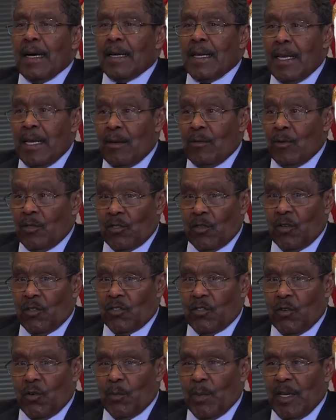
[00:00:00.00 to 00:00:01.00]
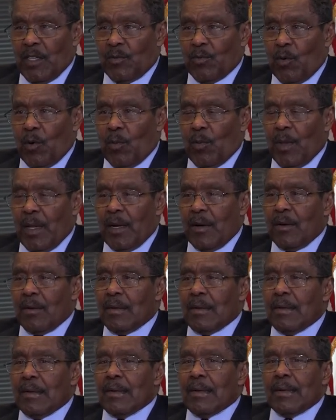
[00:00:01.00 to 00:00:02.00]
He was also a baseball
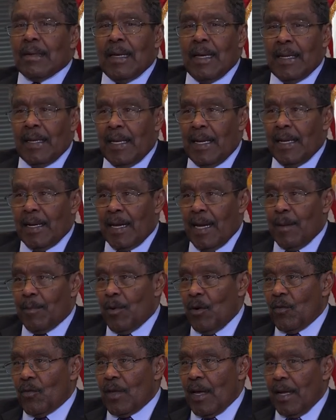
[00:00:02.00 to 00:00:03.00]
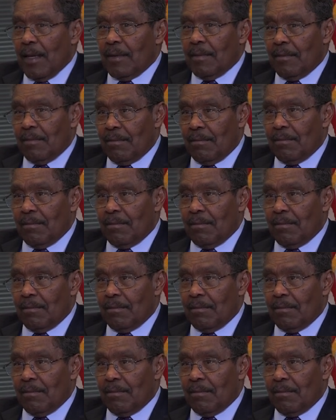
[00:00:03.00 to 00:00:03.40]
player, and he and I both got